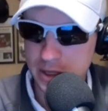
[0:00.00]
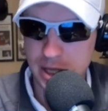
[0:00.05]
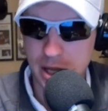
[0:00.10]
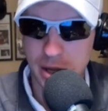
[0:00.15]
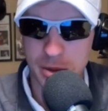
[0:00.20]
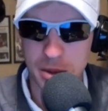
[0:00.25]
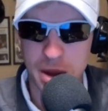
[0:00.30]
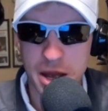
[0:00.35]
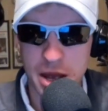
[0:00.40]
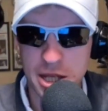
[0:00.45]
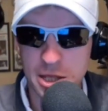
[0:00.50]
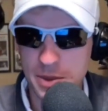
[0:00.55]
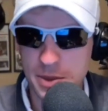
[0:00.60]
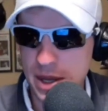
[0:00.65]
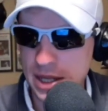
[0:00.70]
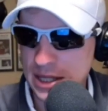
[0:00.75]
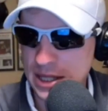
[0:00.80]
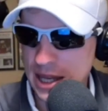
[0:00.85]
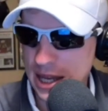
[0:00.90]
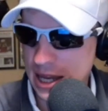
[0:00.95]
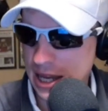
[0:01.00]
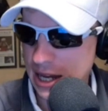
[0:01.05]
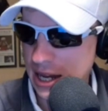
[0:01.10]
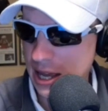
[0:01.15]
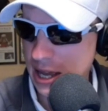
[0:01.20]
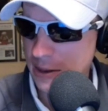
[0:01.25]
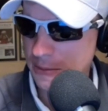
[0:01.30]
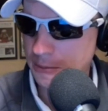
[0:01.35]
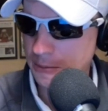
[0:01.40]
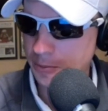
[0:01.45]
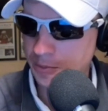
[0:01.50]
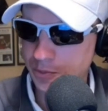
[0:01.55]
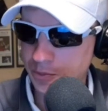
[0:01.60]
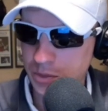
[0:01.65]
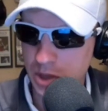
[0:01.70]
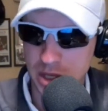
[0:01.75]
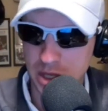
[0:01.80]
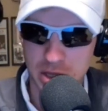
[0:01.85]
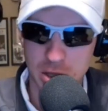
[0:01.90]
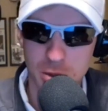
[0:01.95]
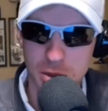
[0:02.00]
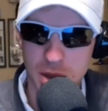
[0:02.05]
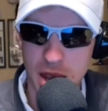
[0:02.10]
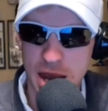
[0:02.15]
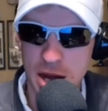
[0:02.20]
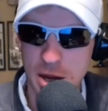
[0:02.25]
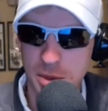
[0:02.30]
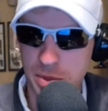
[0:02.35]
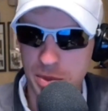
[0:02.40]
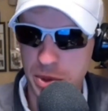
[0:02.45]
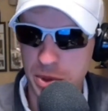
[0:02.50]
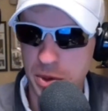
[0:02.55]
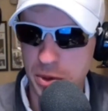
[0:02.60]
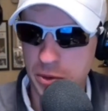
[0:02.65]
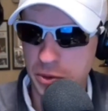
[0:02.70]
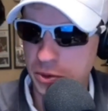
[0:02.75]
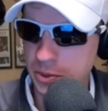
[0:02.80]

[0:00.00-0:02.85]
rye spice kicking in. It's only 80 proof.